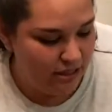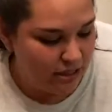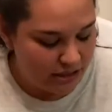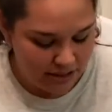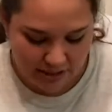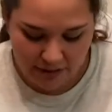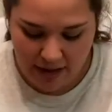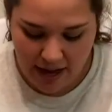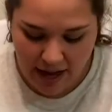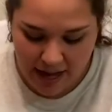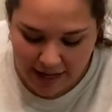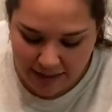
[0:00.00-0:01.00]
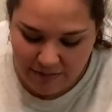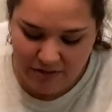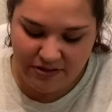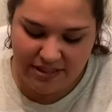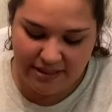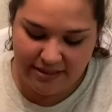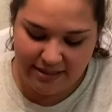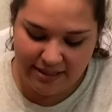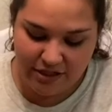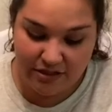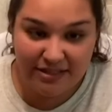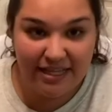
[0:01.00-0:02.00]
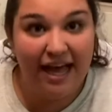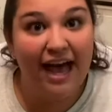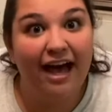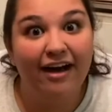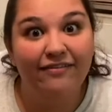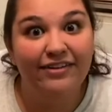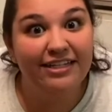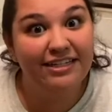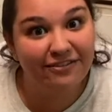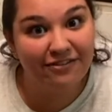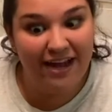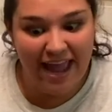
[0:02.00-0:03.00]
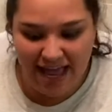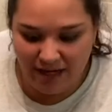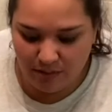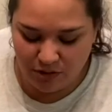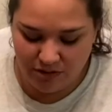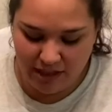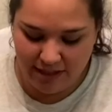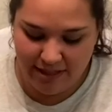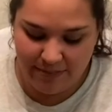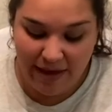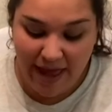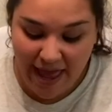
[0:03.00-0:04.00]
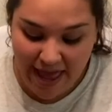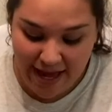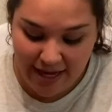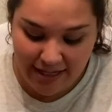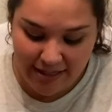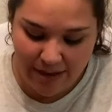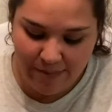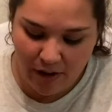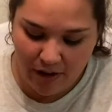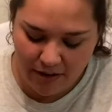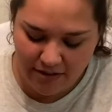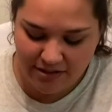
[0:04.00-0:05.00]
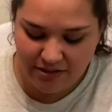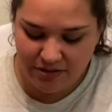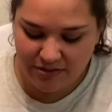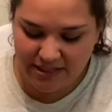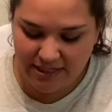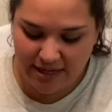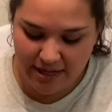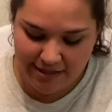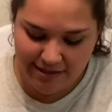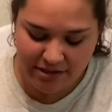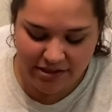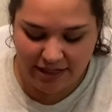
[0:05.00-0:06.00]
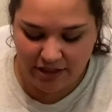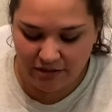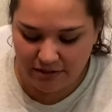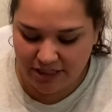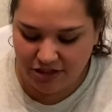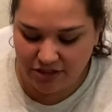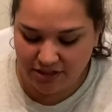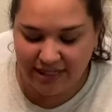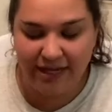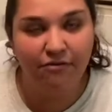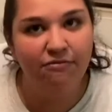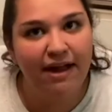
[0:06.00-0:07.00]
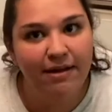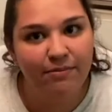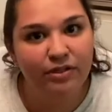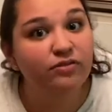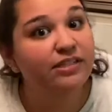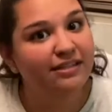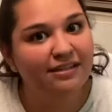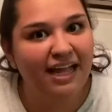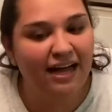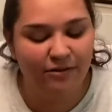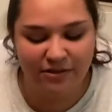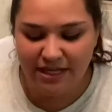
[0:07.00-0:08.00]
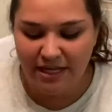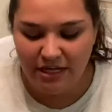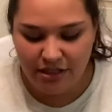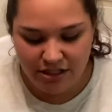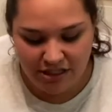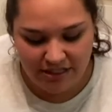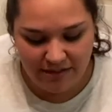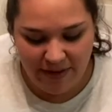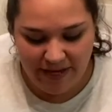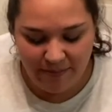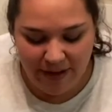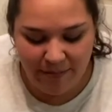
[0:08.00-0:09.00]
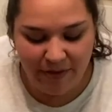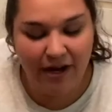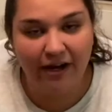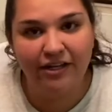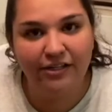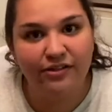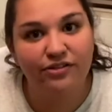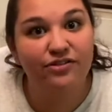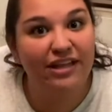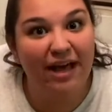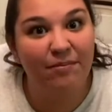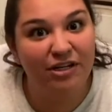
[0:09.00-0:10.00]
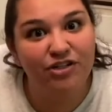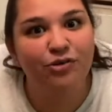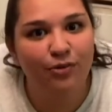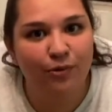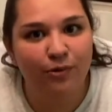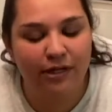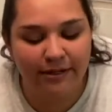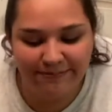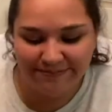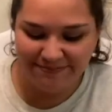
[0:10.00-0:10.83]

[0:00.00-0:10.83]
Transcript: So I'm using stickers that have the different animals on them and I'm also using other decorations like rainbows and clouds just to make my binoculars that much cooler.